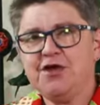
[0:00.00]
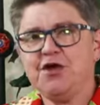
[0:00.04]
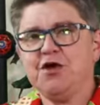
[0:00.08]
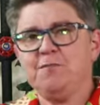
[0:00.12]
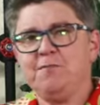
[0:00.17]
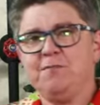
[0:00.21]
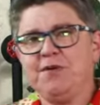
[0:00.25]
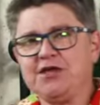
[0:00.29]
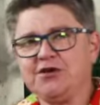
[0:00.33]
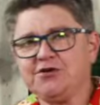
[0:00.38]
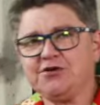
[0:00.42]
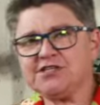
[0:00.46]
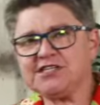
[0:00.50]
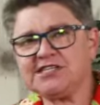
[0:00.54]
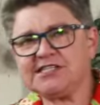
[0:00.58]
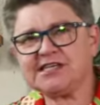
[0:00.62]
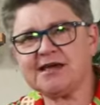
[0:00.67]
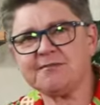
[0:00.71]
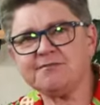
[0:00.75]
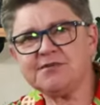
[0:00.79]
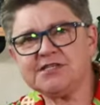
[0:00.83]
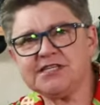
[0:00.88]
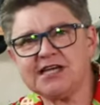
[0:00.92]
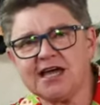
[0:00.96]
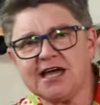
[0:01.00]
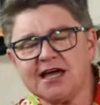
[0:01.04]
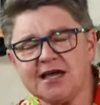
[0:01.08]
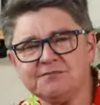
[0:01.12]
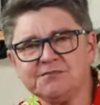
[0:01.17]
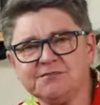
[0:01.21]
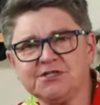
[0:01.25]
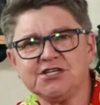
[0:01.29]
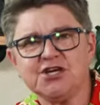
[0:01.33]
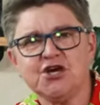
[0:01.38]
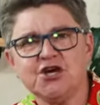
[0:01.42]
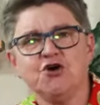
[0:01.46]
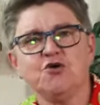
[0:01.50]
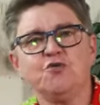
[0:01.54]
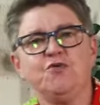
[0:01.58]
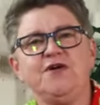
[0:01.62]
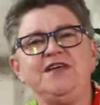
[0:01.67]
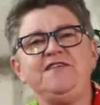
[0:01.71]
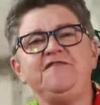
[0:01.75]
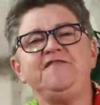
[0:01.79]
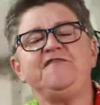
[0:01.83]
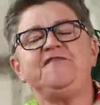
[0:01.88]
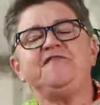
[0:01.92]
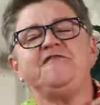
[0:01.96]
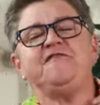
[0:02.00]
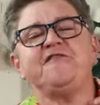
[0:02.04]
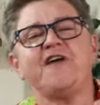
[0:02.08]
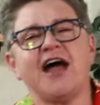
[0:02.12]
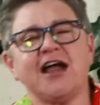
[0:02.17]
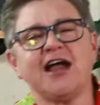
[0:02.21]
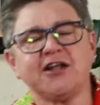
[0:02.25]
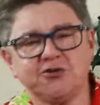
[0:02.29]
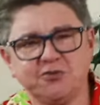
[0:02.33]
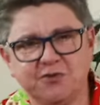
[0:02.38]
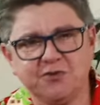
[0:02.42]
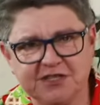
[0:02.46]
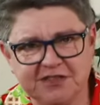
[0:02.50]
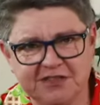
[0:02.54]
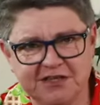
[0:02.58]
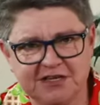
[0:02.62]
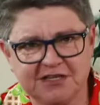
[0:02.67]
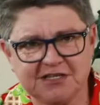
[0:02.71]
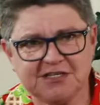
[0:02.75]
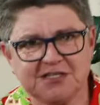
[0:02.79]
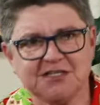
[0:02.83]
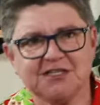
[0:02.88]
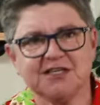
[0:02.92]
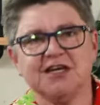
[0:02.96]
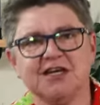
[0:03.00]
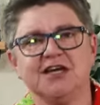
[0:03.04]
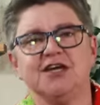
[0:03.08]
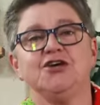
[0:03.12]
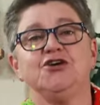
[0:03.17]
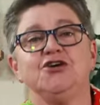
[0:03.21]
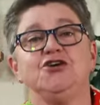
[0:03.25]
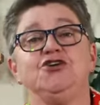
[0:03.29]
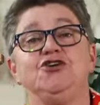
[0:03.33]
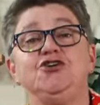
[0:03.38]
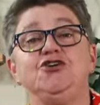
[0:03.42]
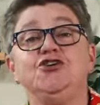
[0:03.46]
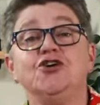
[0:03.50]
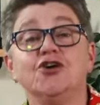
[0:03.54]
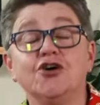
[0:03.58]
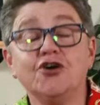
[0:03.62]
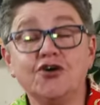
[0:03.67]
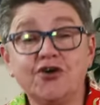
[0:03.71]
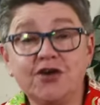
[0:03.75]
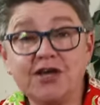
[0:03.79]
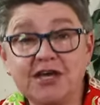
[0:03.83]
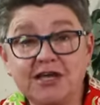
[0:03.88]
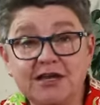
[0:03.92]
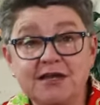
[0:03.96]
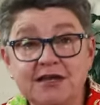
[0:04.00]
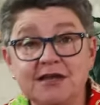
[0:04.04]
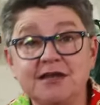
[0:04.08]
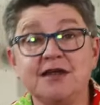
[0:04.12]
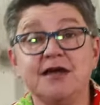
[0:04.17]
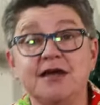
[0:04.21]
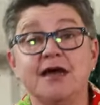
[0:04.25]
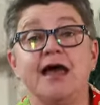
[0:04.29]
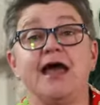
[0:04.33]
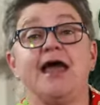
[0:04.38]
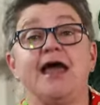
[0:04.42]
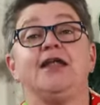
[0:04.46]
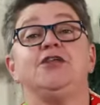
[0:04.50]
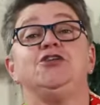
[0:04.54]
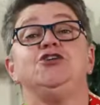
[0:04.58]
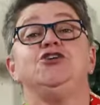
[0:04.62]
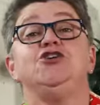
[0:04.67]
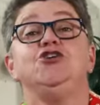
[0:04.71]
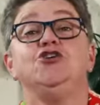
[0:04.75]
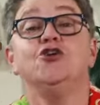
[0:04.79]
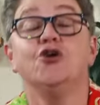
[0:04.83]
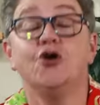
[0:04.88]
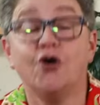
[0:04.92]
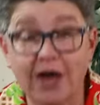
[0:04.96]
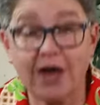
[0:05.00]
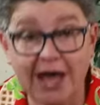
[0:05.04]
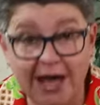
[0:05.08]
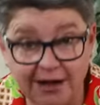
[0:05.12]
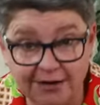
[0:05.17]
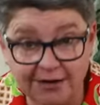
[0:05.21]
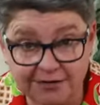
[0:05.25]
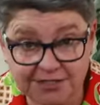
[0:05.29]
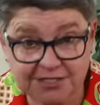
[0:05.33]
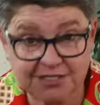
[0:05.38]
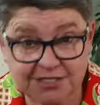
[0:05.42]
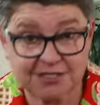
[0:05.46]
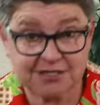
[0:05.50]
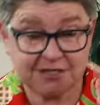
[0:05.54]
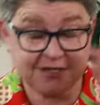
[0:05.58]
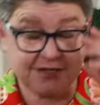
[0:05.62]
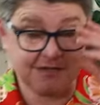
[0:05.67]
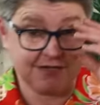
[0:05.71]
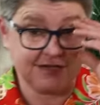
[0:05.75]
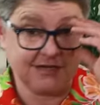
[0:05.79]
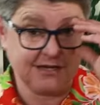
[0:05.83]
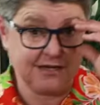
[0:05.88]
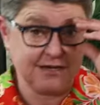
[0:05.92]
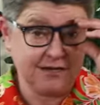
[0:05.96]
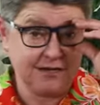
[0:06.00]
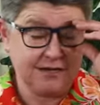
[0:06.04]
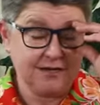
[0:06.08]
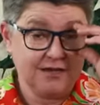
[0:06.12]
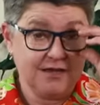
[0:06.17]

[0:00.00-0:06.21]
Because sometimes we fight with it year in and year out, okay?